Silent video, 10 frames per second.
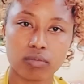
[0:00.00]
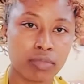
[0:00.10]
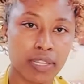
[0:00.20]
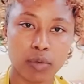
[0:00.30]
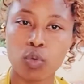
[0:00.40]

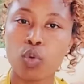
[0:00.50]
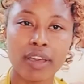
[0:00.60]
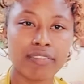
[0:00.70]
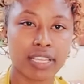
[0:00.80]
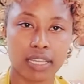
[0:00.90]

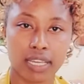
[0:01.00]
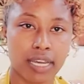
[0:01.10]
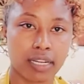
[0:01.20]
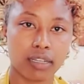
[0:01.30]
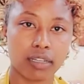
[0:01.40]
whoever they
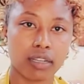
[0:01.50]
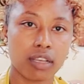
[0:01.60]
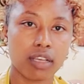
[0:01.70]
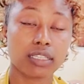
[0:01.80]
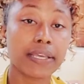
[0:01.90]
are,
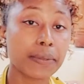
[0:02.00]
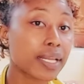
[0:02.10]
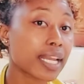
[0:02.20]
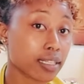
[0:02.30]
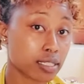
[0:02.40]
they
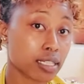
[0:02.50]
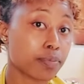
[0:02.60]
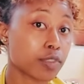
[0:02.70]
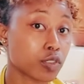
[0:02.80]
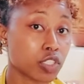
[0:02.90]
will
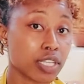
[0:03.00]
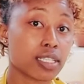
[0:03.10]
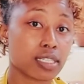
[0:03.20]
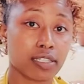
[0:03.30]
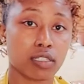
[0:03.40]
accept you
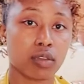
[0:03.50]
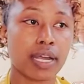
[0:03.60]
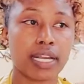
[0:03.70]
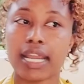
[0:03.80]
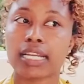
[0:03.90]
just as you
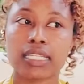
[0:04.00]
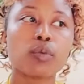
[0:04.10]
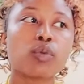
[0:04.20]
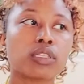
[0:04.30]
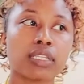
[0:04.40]
are, and they
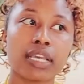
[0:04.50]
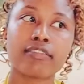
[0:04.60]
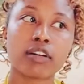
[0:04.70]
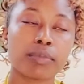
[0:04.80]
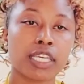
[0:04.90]
will
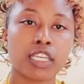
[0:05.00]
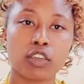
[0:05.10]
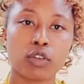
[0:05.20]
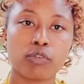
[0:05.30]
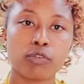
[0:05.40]
never make
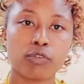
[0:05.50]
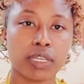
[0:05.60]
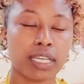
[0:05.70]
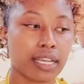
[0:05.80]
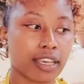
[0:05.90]
you
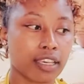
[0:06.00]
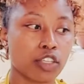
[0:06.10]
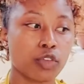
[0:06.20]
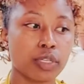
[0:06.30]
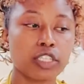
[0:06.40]
feel like
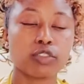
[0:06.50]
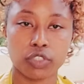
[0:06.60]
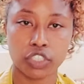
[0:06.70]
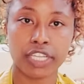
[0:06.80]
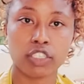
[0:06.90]
you need
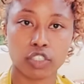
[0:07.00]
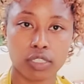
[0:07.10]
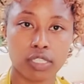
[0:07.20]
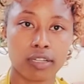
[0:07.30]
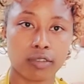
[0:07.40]
to change
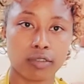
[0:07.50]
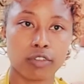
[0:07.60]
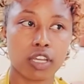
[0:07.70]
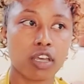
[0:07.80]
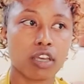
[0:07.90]
yourself
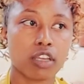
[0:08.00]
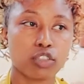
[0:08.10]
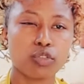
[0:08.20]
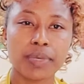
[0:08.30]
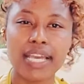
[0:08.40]

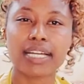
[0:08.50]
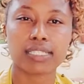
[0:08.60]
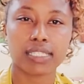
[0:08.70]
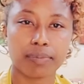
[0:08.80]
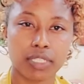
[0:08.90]
to be
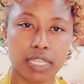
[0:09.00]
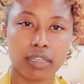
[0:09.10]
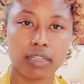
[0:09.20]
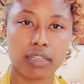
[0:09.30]
accepted.